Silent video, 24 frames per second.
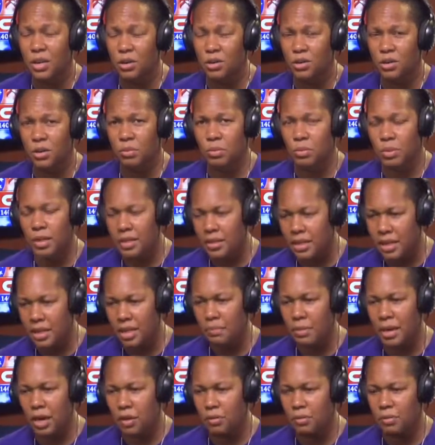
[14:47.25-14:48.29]
So when we think
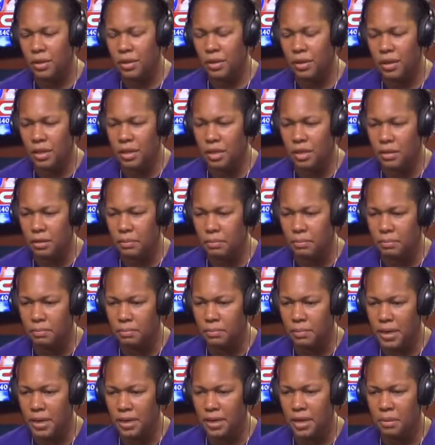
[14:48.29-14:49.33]
about really
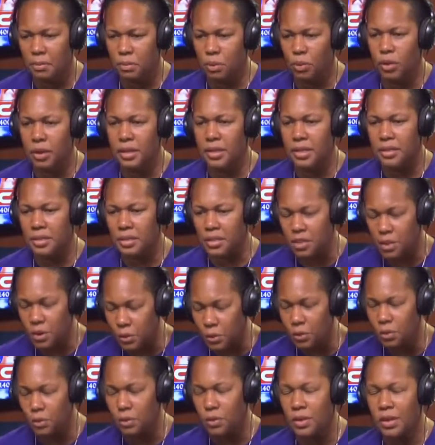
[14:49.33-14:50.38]
getting more in
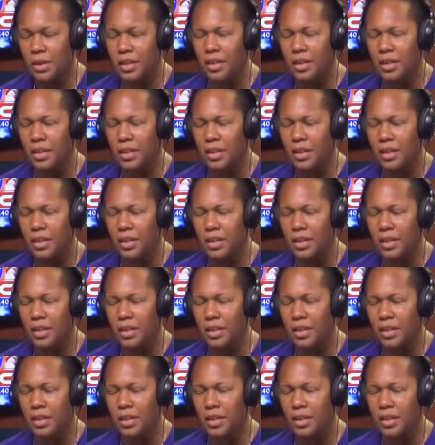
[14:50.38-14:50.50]
tune